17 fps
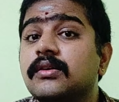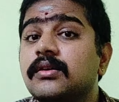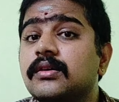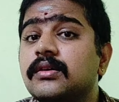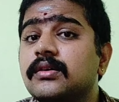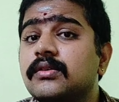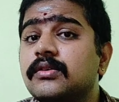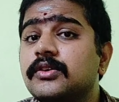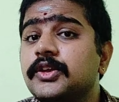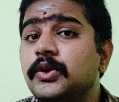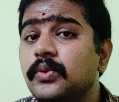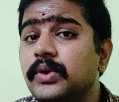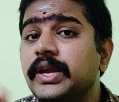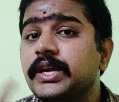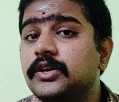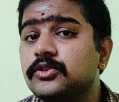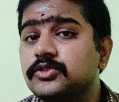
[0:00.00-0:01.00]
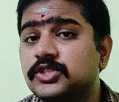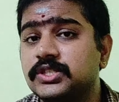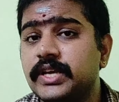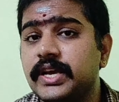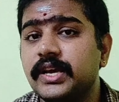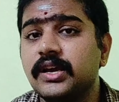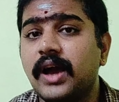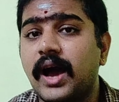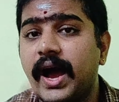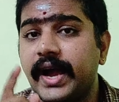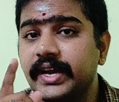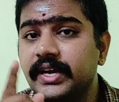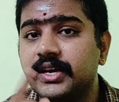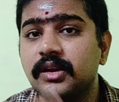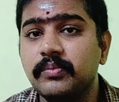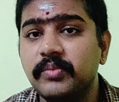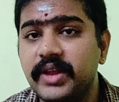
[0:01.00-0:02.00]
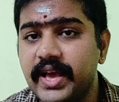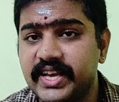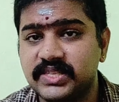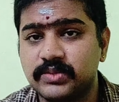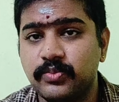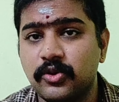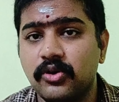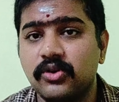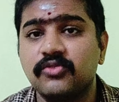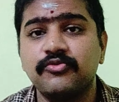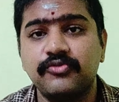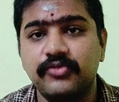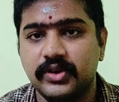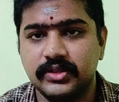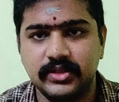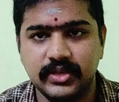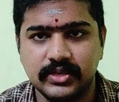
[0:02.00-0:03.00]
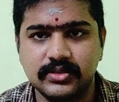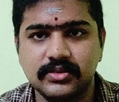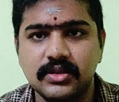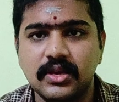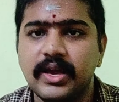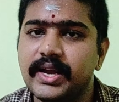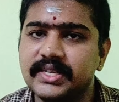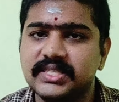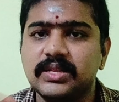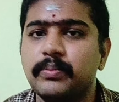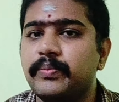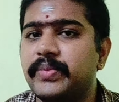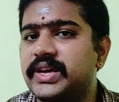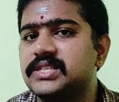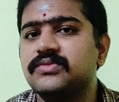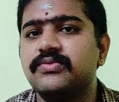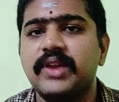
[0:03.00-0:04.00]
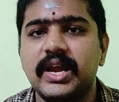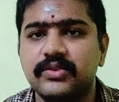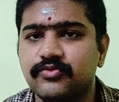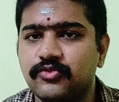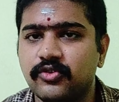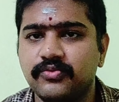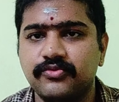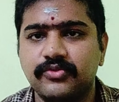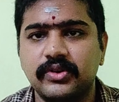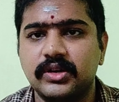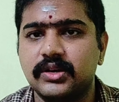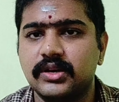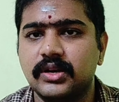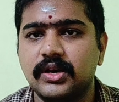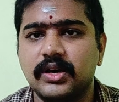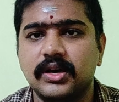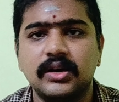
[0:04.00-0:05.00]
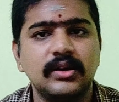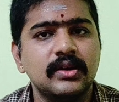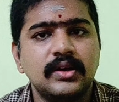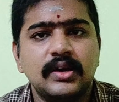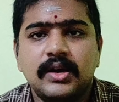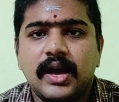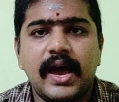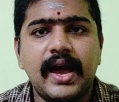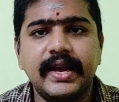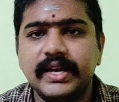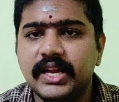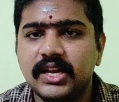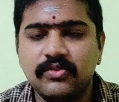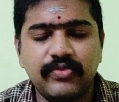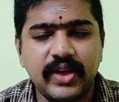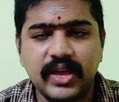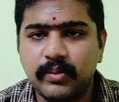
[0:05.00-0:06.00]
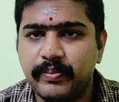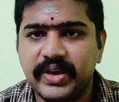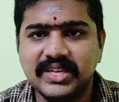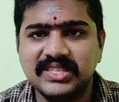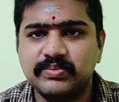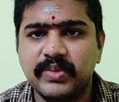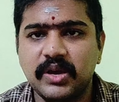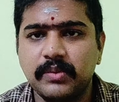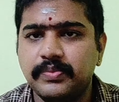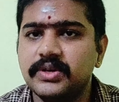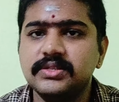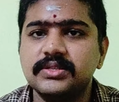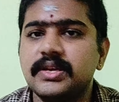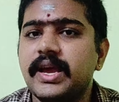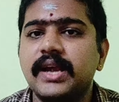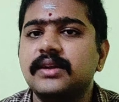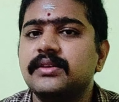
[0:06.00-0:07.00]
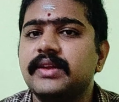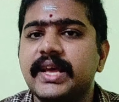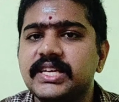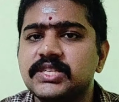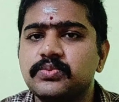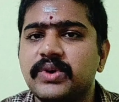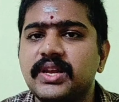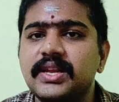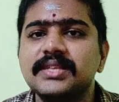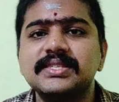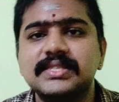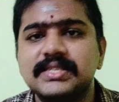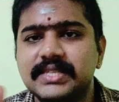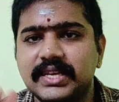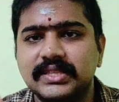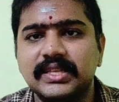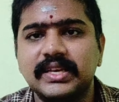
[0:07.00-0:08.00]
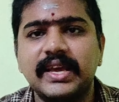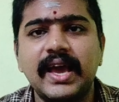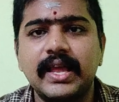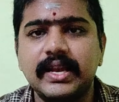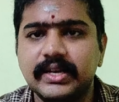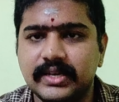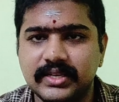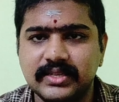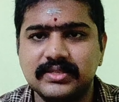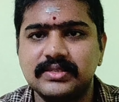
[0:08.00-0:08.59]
you need to check IEEE Explore for this. It's the best platform for identifying base papers. And next one is technicalities,